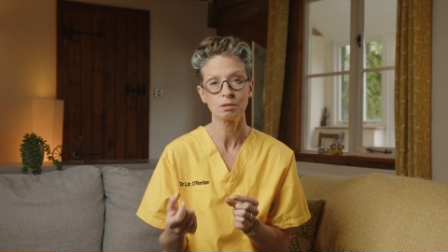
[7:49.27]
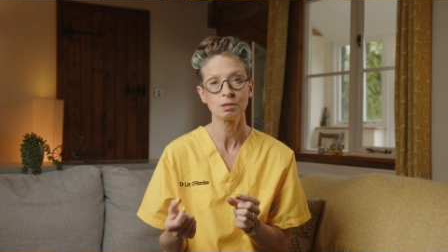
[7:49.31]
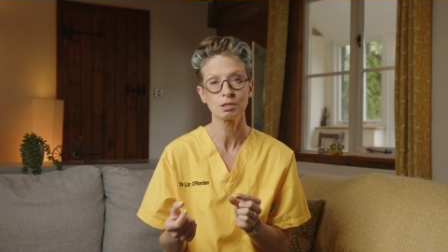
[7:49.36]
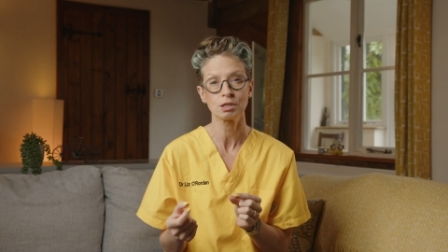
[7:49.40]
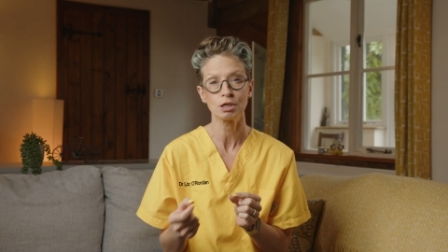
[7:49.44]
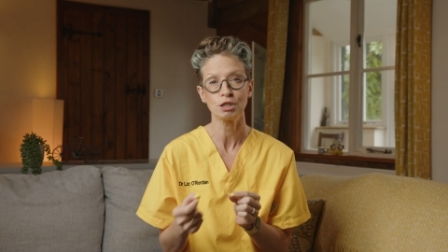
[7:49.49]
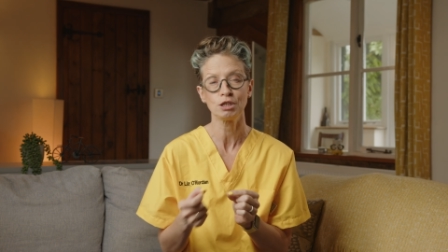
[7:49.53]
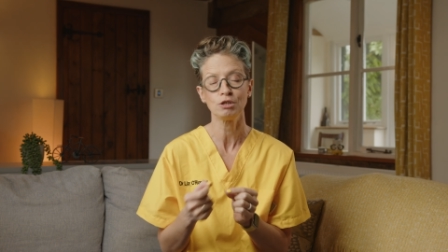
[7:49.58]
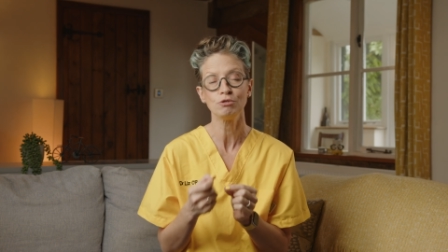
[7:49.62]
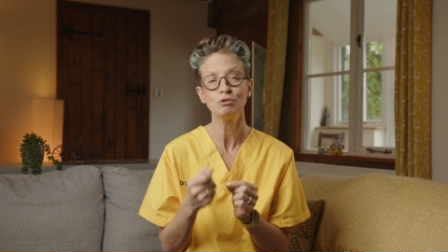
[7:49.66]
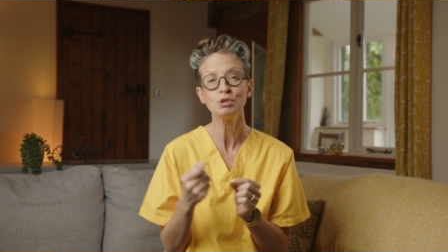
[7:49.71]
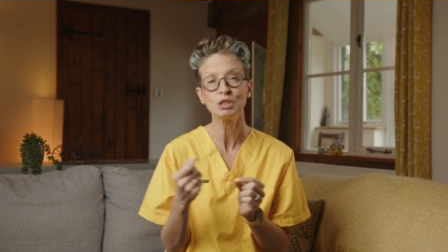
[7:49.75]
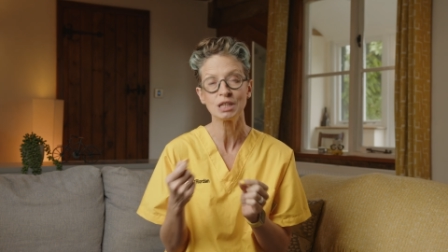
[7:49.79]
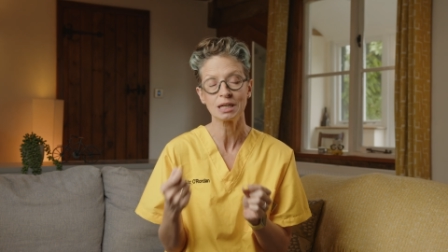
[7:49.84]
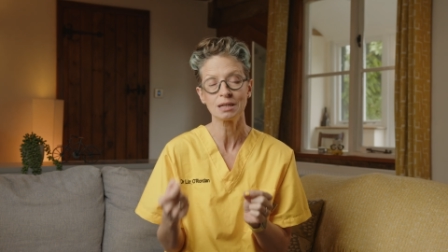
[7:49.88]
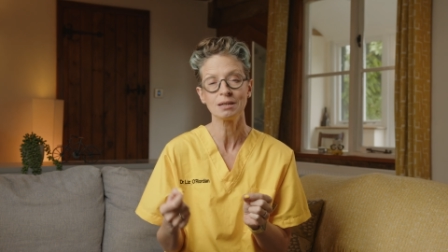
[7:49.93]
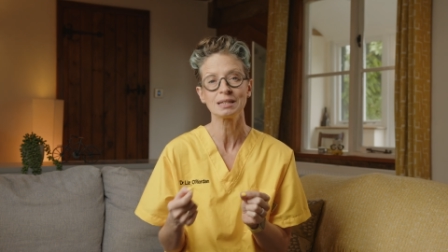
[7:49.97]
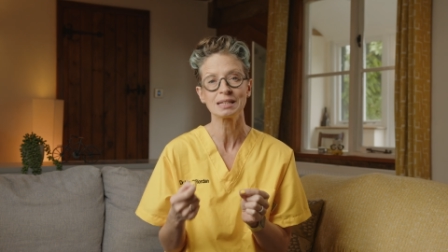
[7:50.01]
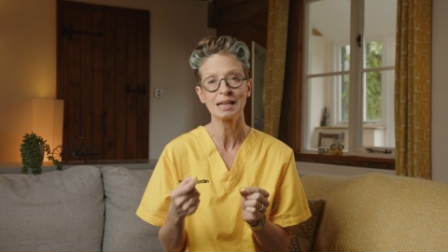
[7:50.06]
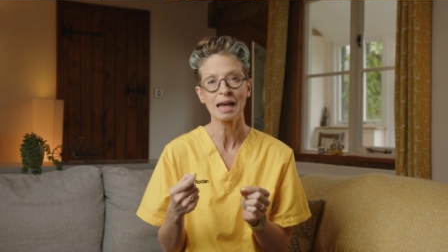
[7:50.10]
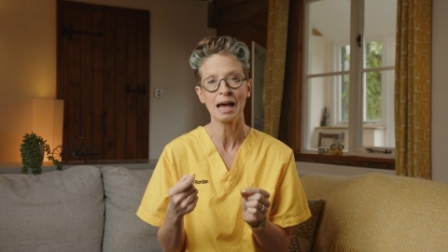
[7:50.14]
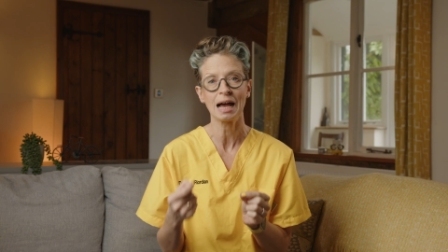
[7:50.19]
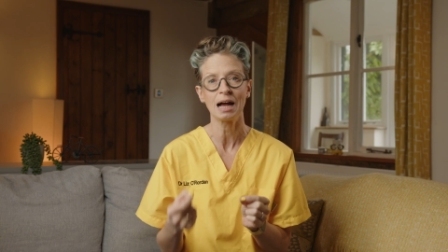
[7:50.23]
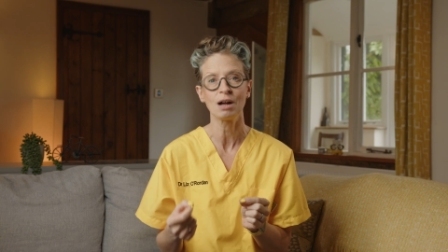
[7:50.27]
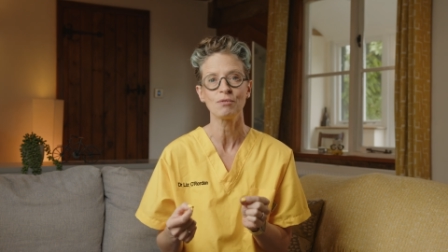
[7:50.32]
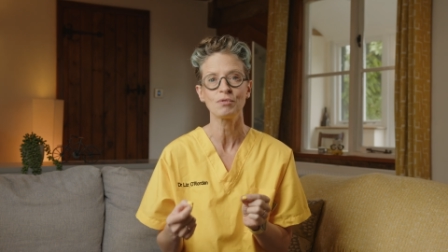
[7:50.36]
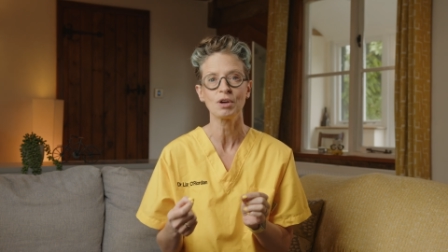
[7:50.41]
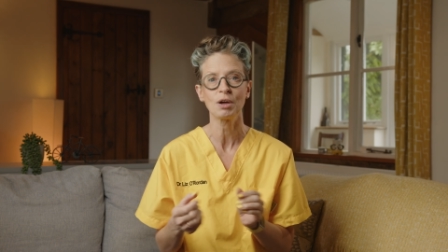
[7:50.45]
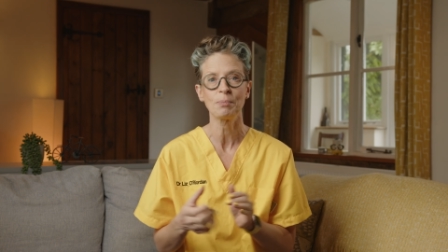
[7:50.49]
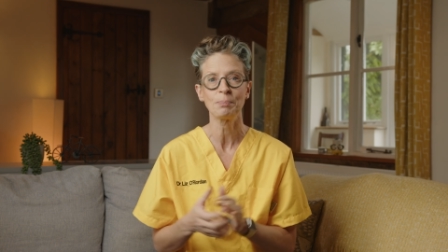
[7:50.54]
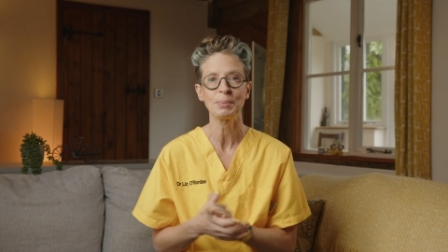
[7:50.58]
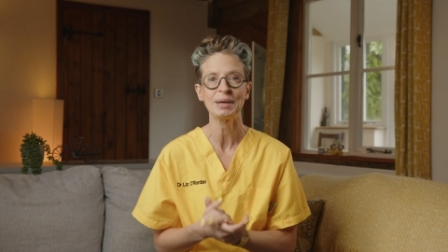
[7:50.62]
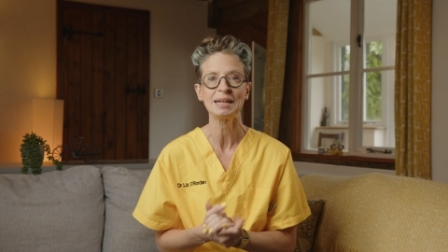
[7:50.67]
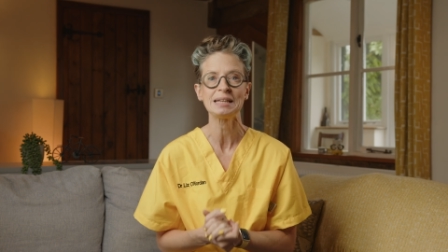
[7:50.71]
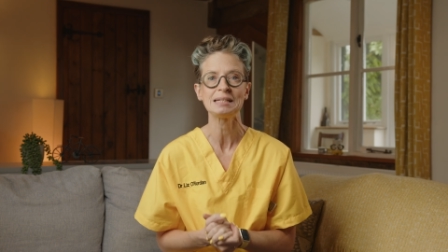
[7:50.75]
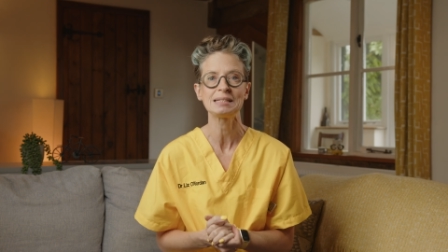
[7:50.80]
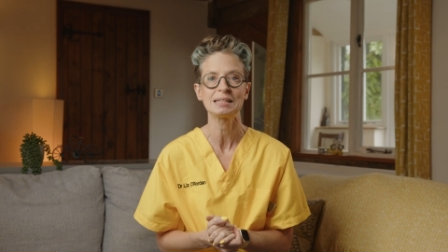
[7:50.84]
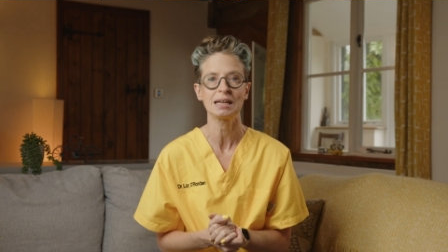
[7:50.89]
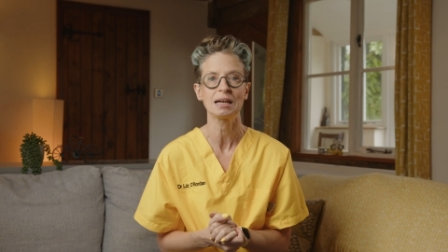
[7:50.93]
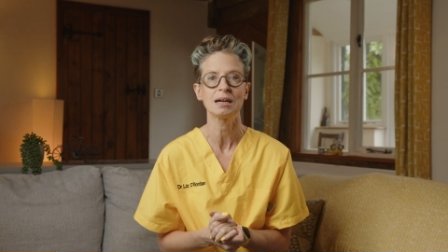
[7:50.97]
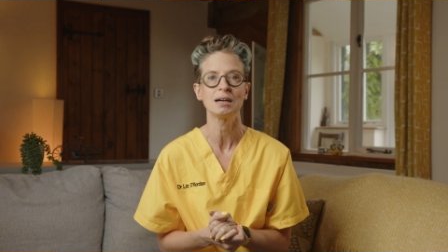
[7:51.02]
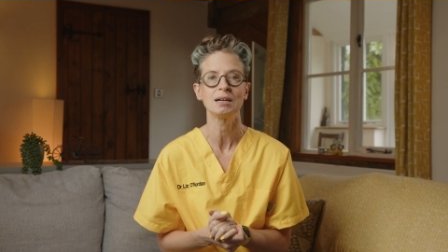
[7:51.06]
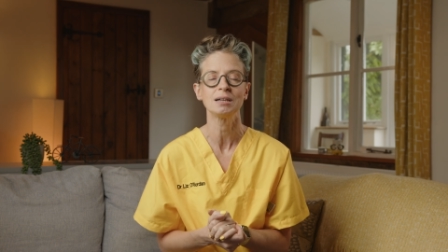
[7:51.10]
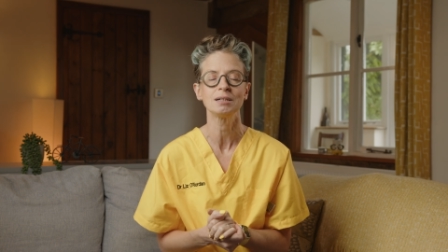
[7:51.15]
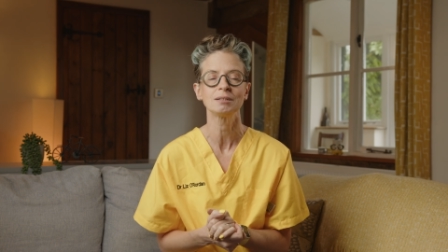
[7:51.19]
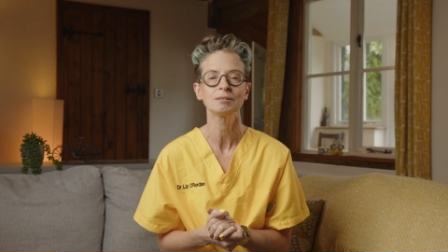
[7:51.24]
so you didn't have a
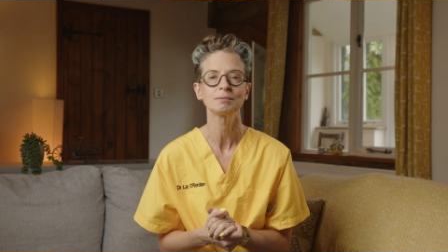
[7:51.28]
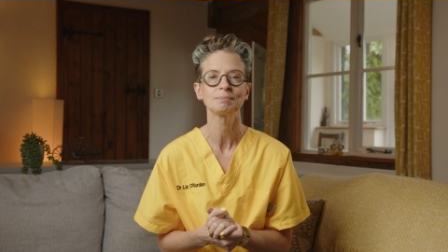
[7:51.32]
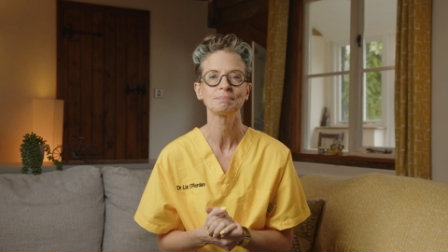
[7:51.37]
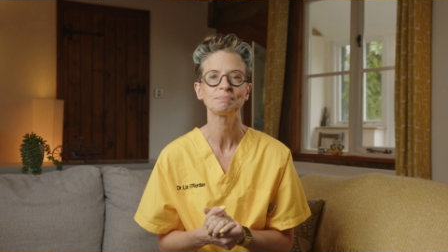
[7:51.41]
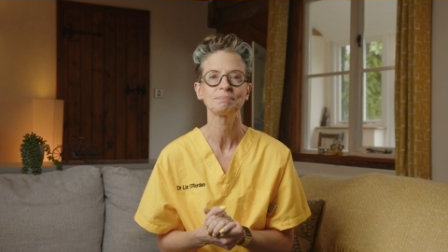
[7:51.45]
PCR,